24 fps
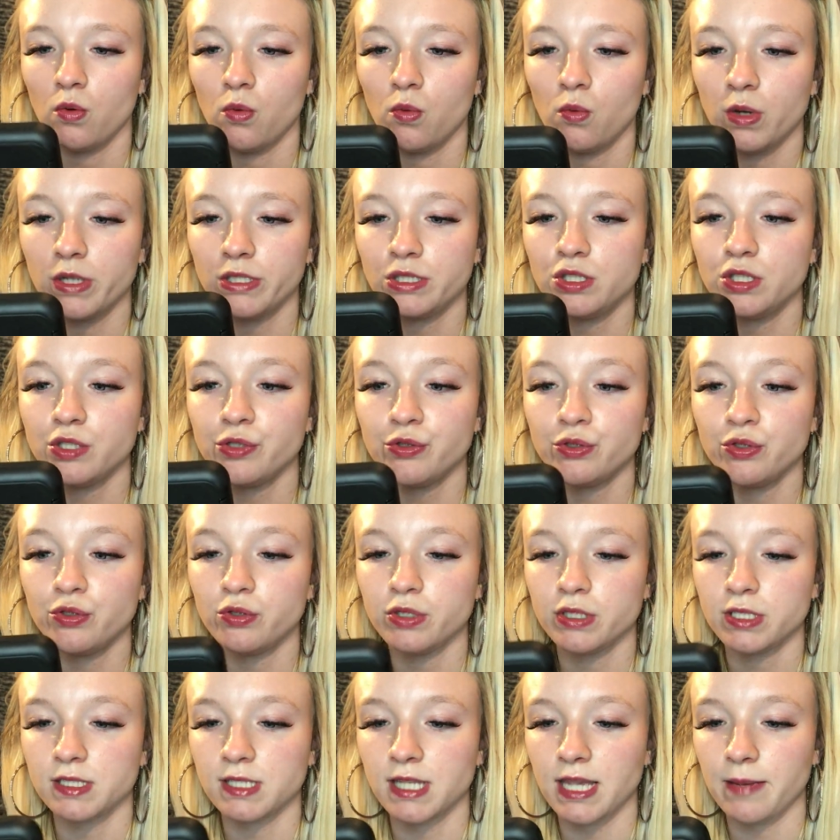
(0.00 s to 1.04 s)
what do you do
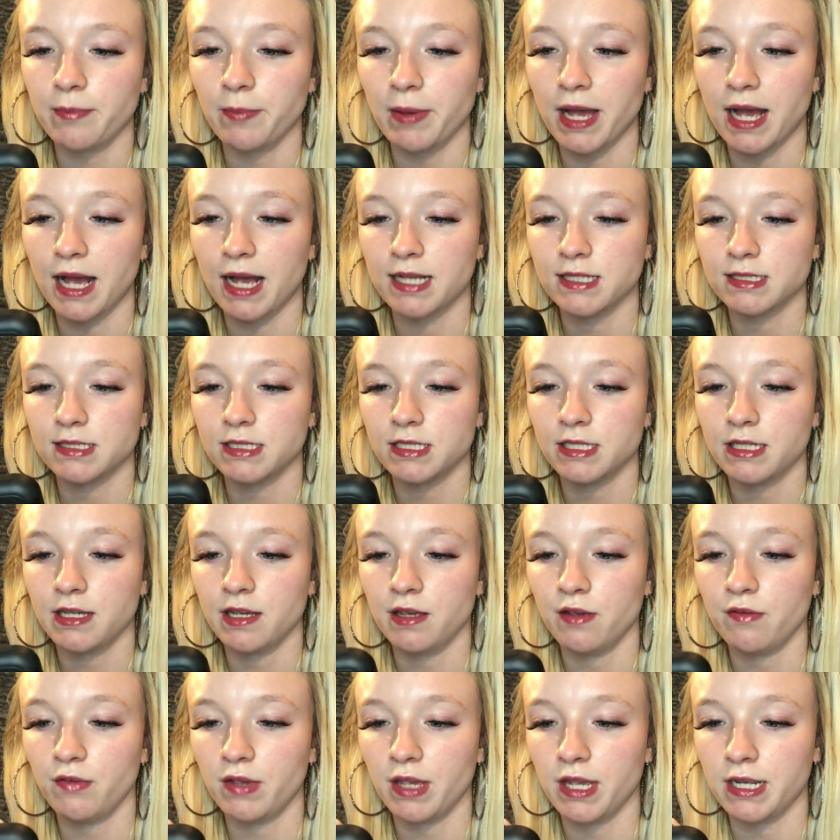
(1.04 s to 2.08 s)
to stay
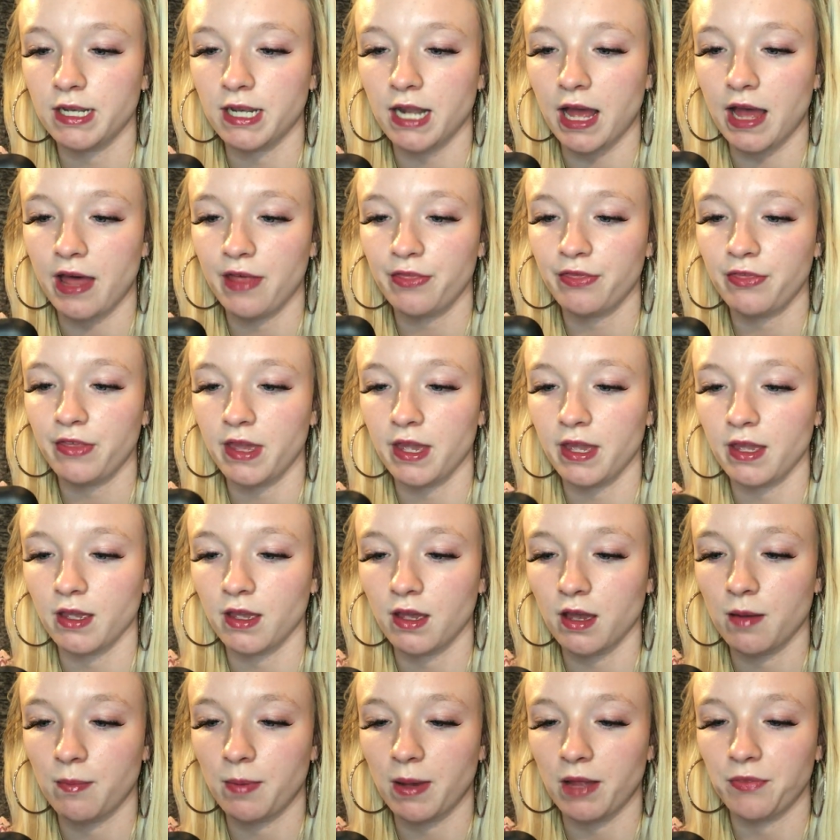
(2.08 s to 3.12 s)
positive and not think
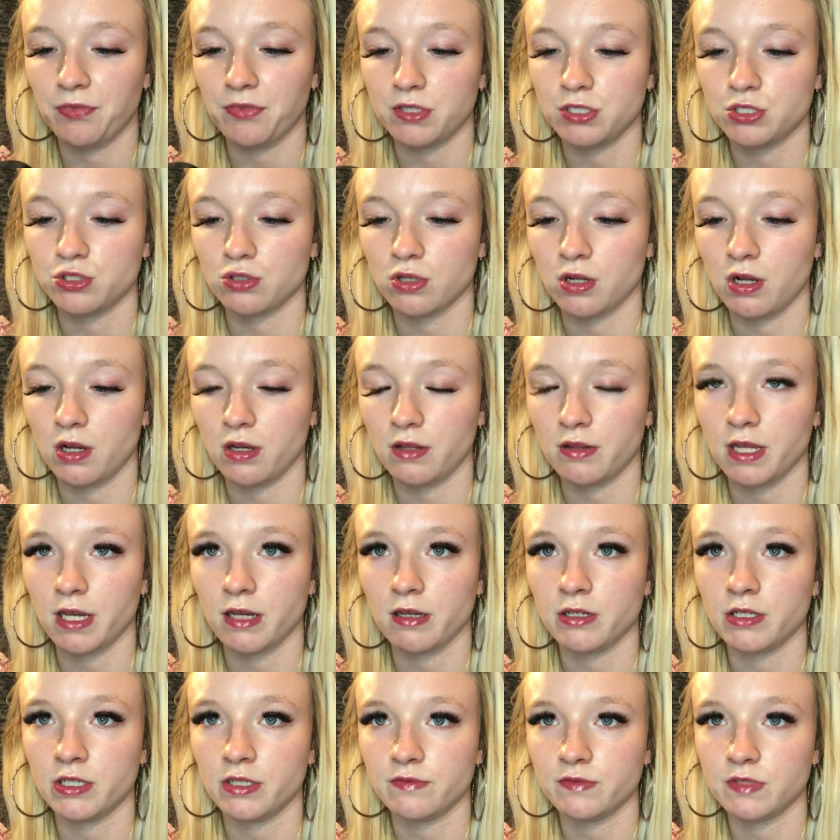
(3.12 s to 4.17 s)
about the drug that
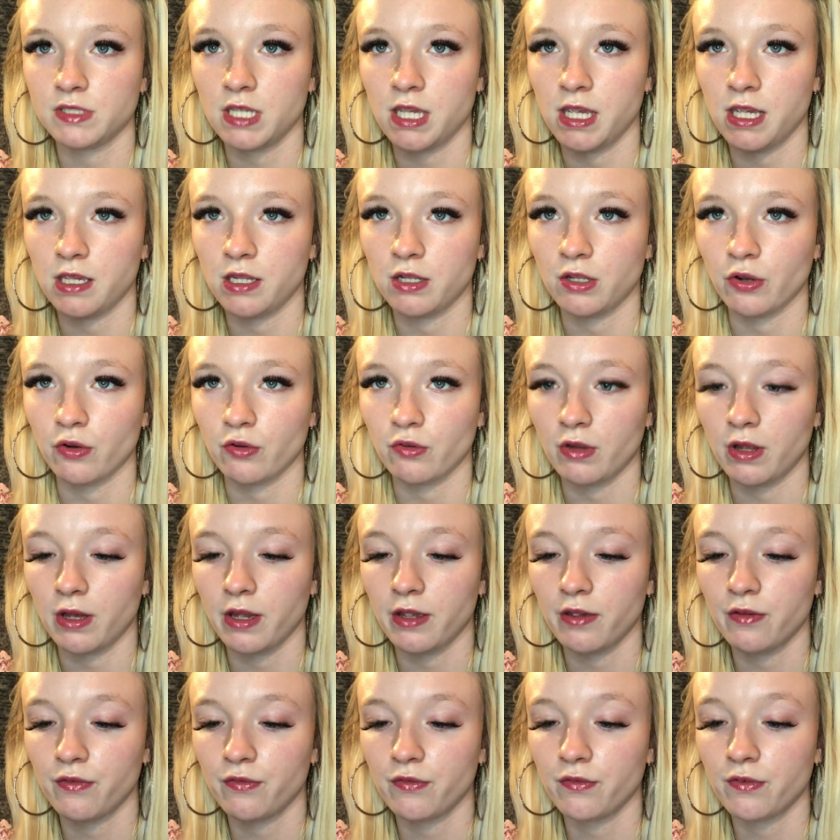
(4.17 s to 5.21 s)
could have taken your
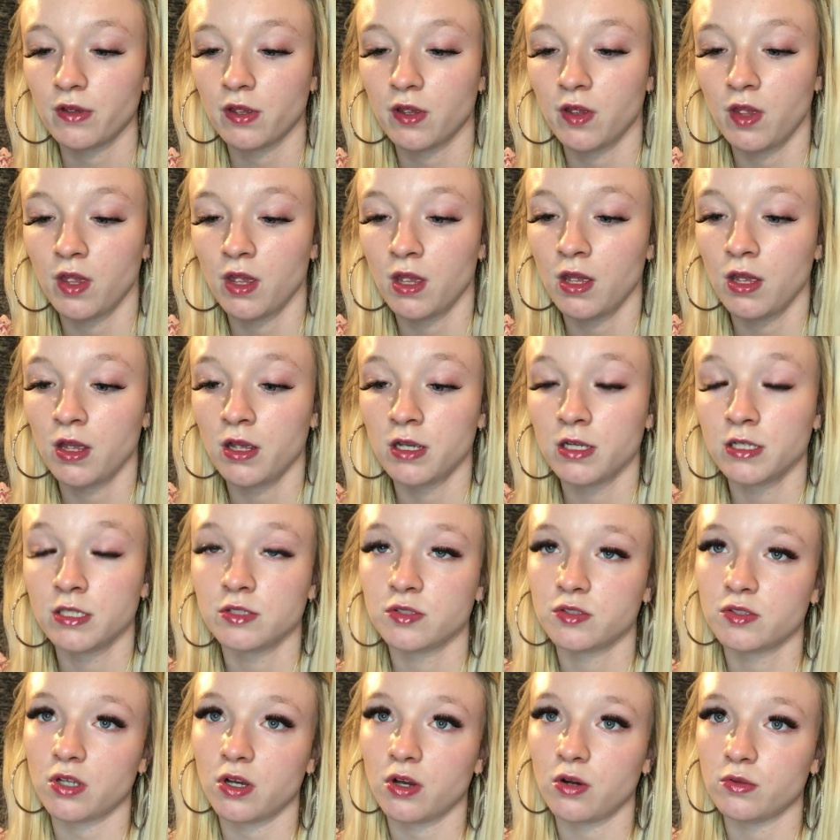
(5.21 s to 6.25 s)
life?
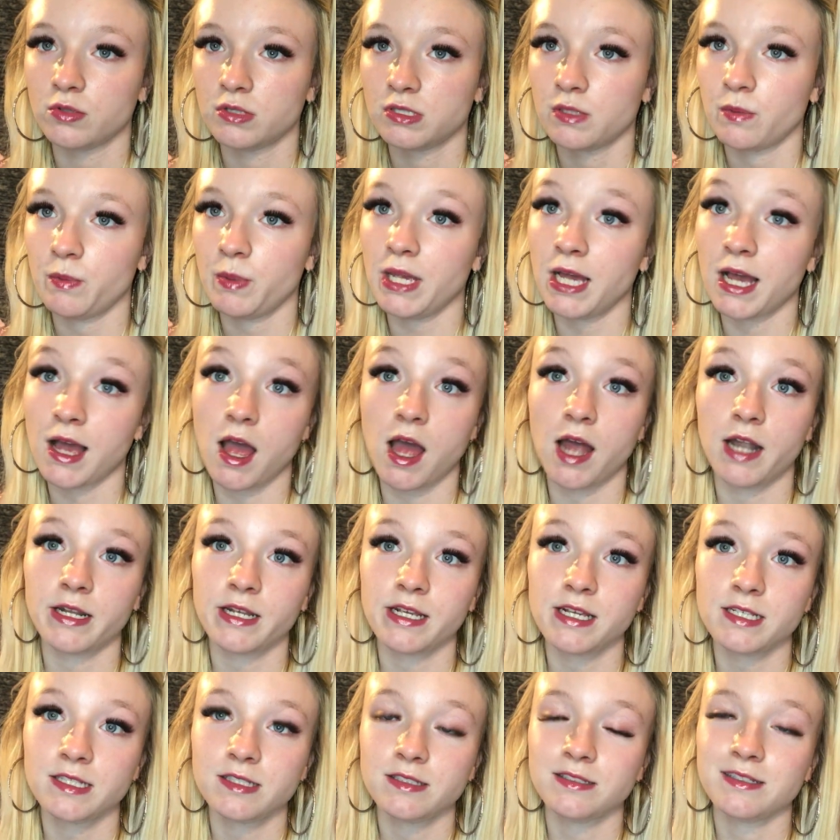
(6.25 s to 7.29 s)
So, to be
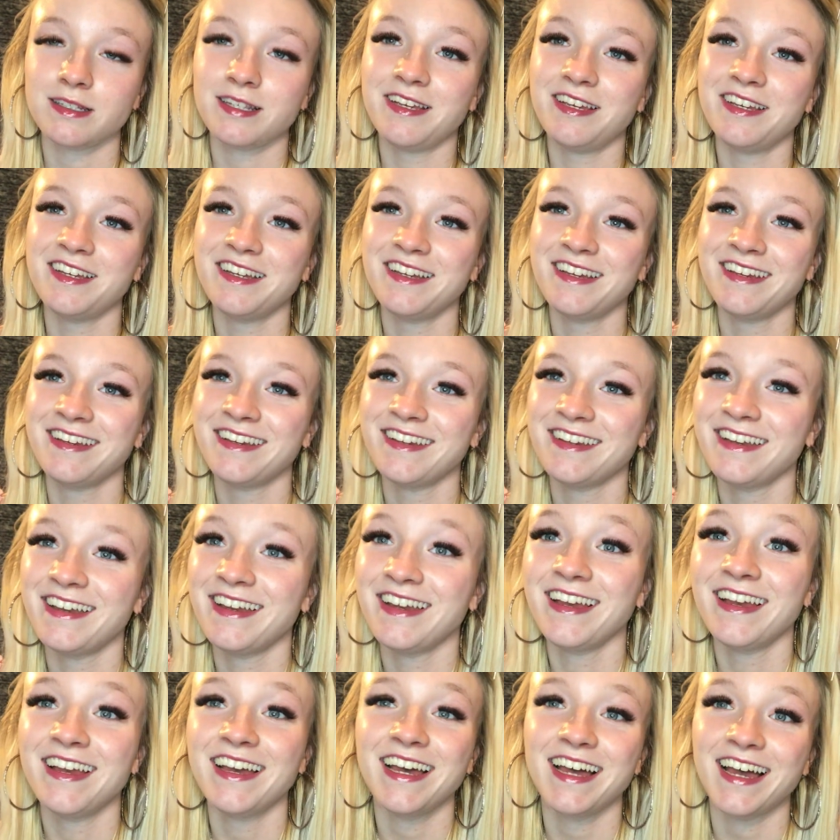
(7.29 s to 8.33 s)
honest,
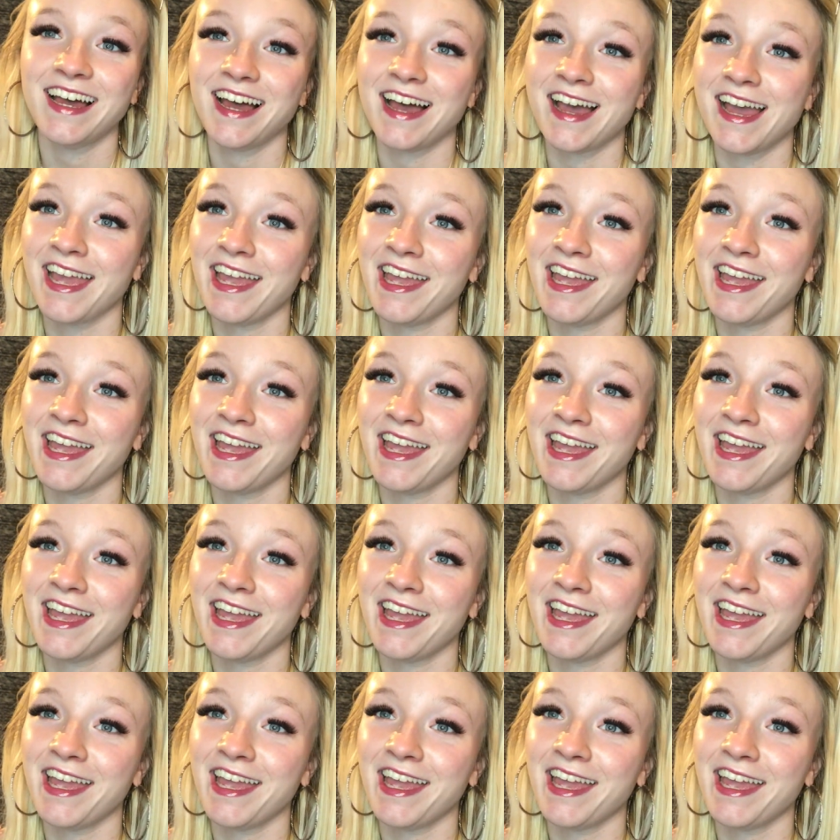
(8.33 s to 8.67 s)
I